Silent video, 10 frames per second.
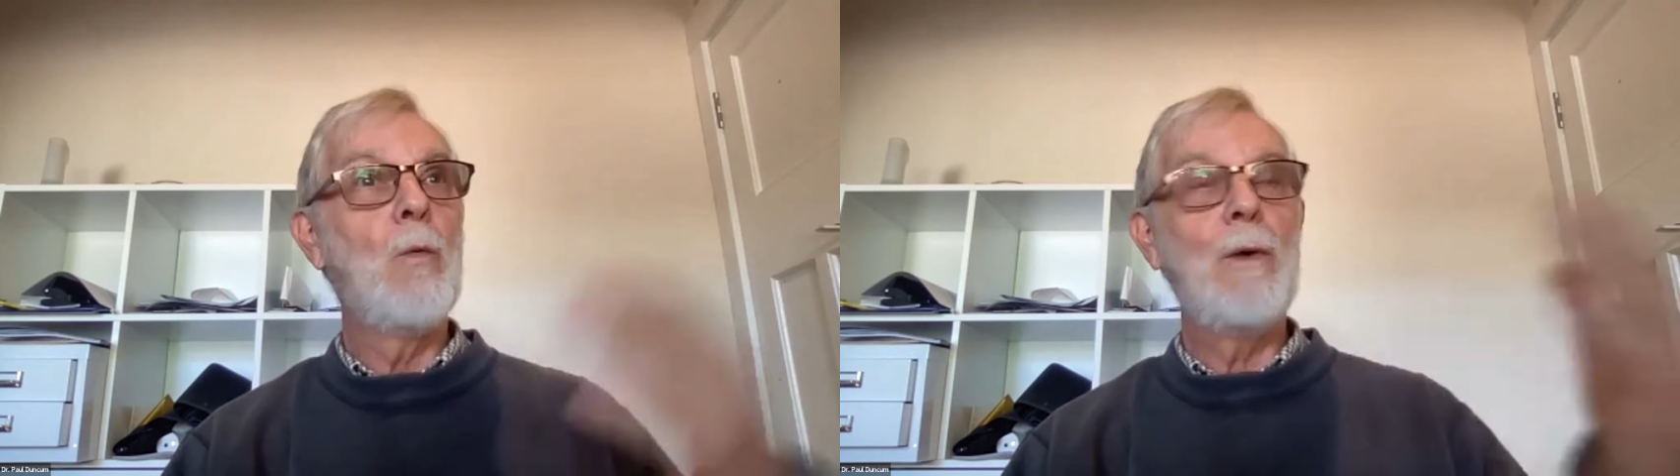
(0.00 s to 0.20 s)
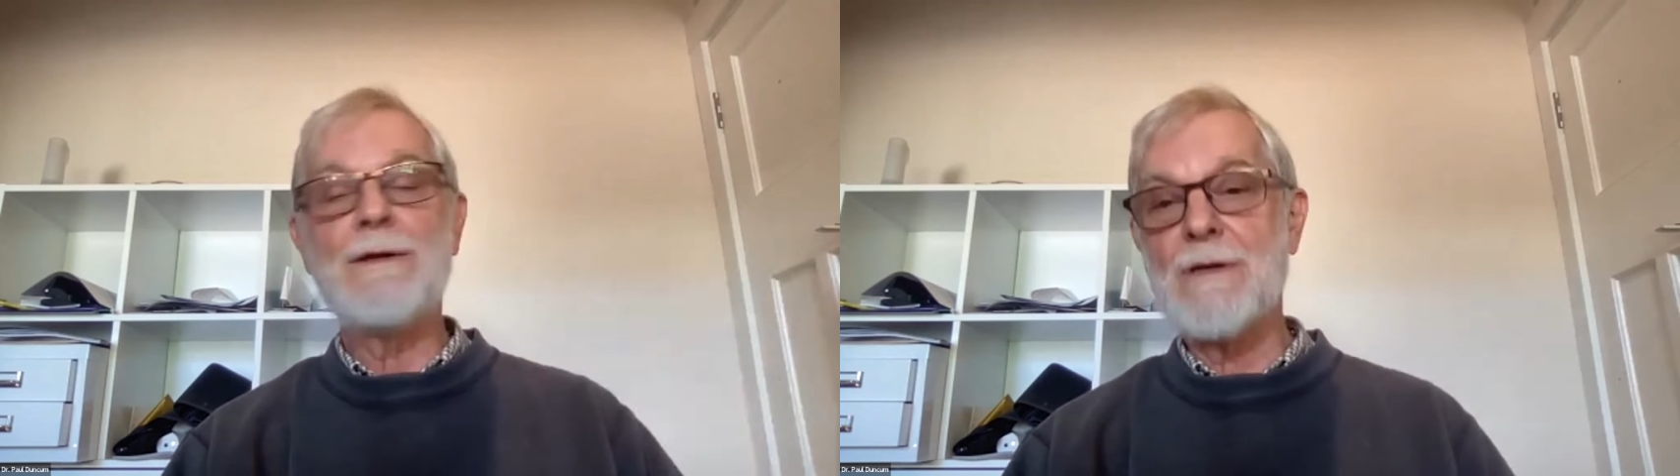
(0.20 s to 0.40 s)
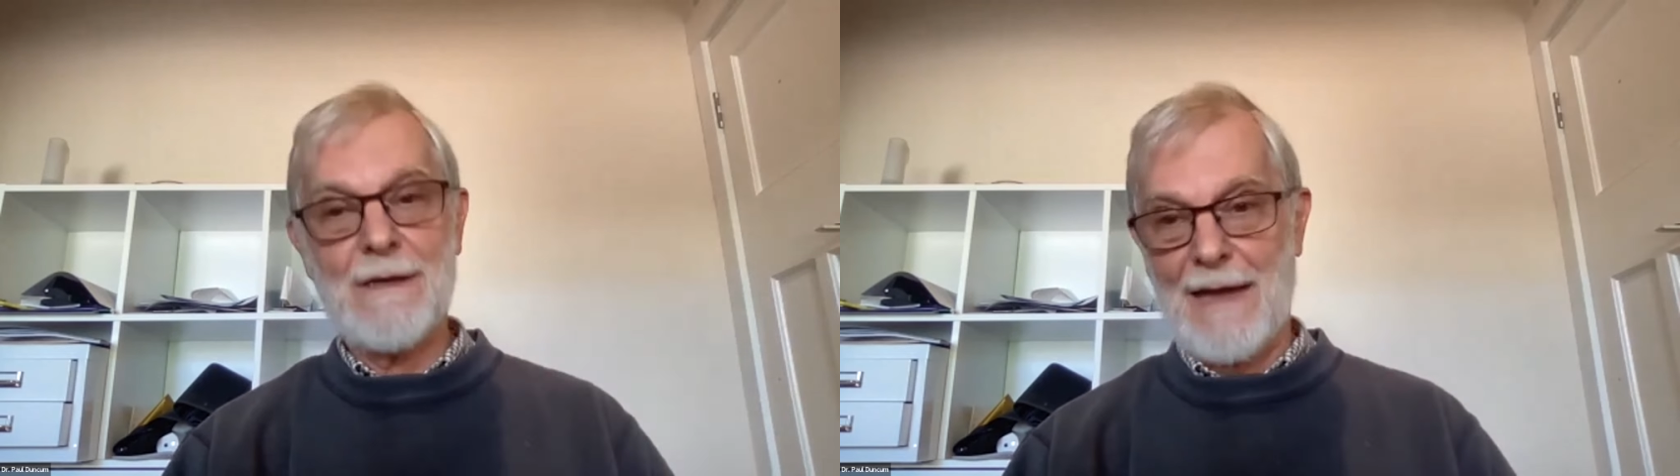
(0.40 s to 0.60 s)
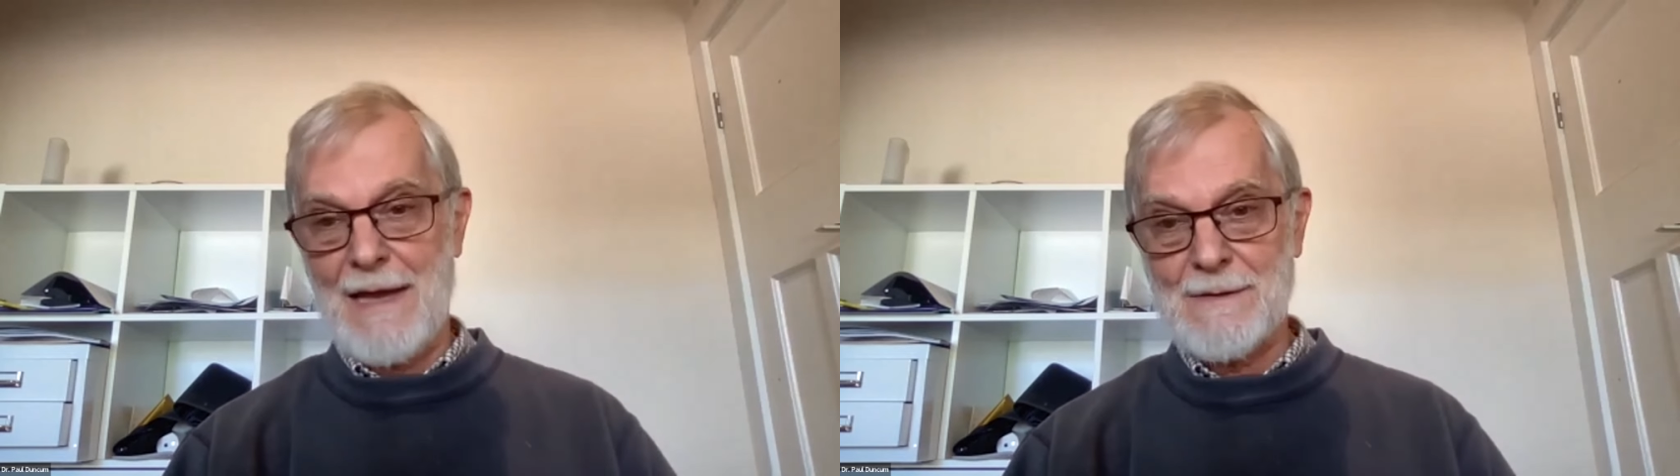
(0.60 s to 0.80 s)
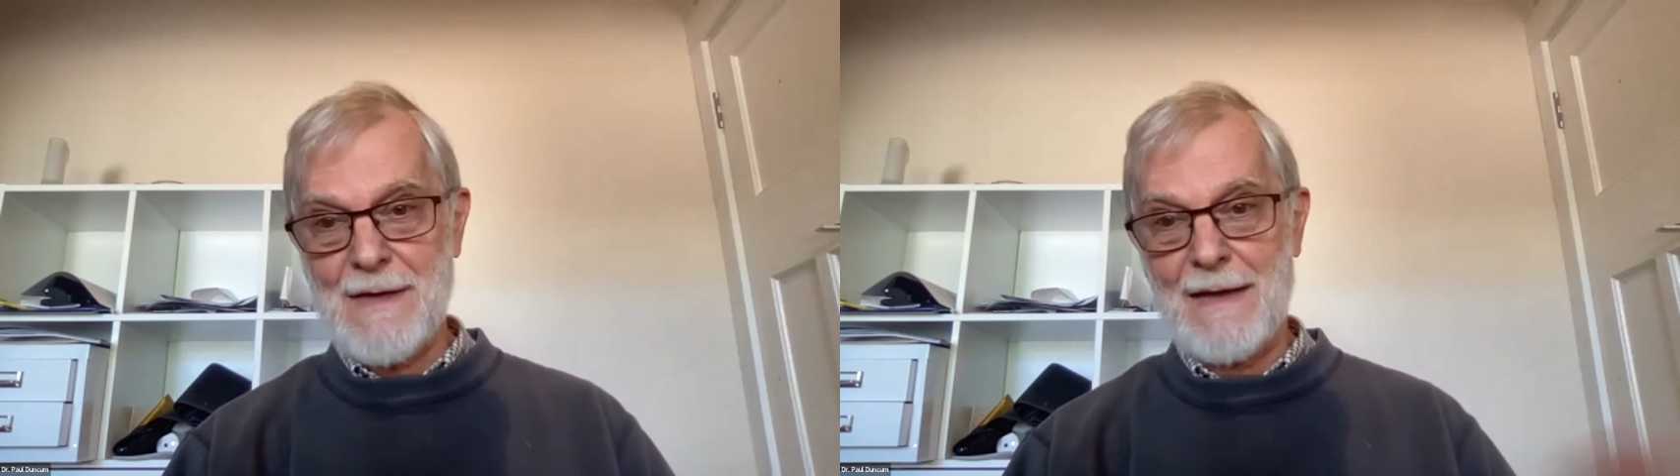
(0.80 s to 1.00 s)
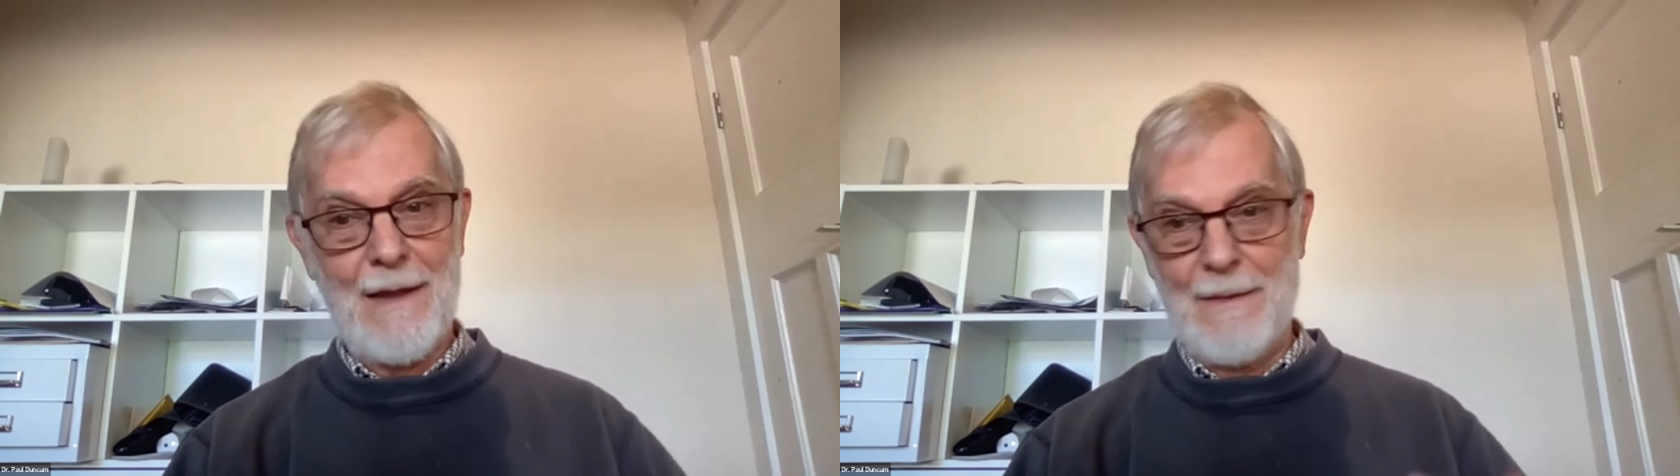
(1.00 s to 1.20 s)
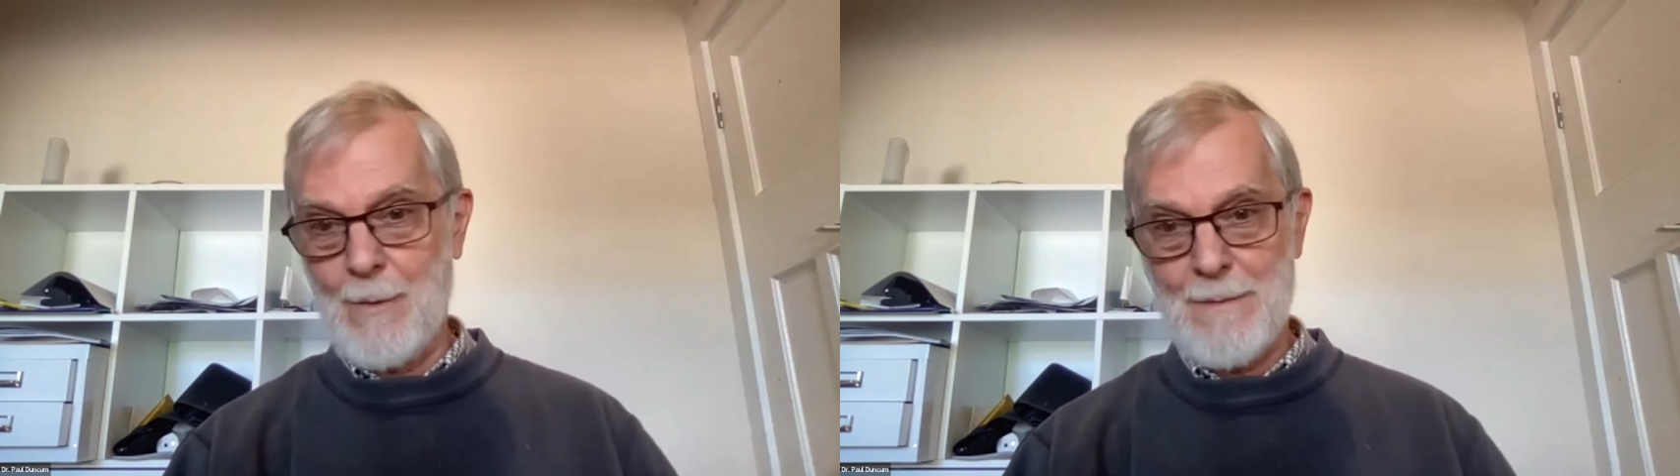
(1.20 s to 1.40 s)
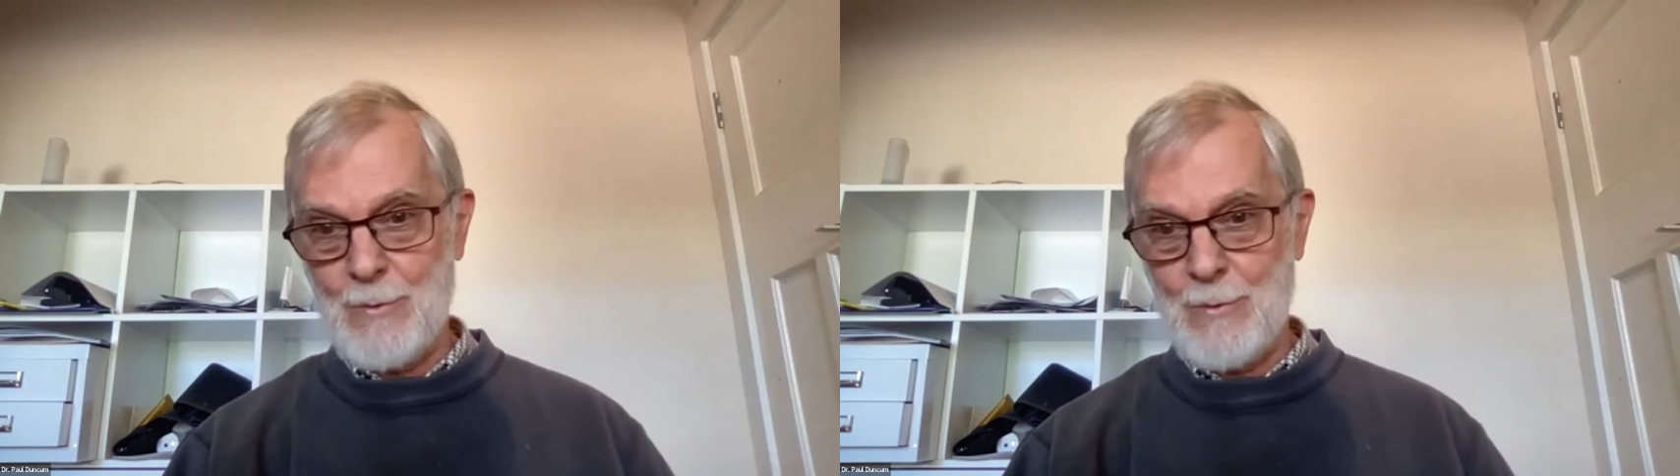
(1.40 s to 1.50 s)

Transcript: We just glance at and then we